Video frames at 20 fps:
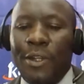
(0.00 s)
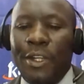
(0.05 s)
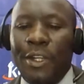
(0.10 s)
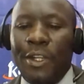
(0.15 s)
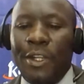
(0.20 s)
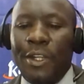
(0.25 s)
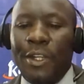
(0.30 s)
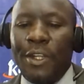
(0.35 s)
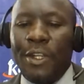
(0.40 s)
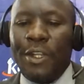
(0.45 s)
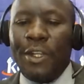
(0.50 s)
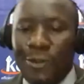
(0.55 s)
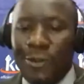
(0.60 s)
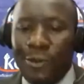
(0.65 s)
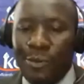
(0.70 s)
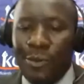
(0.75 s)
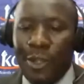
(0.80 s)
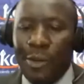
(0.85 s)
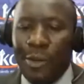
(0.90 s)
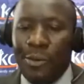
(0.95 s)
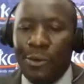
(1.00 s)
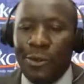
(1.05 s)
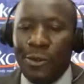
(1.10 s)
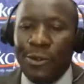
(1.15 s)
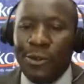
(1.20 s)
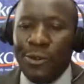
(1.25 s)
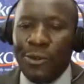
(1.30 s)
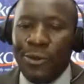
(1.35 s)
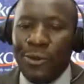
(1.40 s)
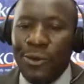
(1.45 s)
Dennis to be able
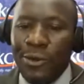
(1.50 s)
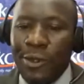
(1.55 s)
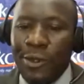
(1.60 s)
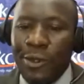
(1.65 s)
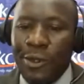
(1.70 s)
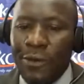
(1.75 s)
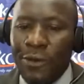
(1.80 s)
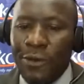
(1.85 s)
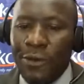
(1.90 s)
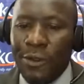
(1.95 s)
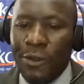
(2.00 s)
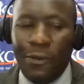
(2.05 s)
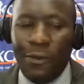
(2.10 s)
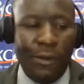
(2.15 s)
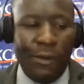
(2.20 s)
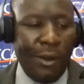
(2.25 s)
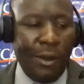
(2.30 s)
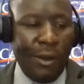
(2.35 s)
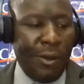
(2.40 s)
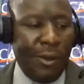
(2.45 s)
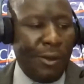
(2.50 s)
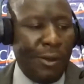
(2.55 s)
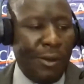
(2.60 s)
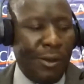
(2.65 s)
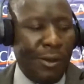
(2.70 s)
to give you the floor.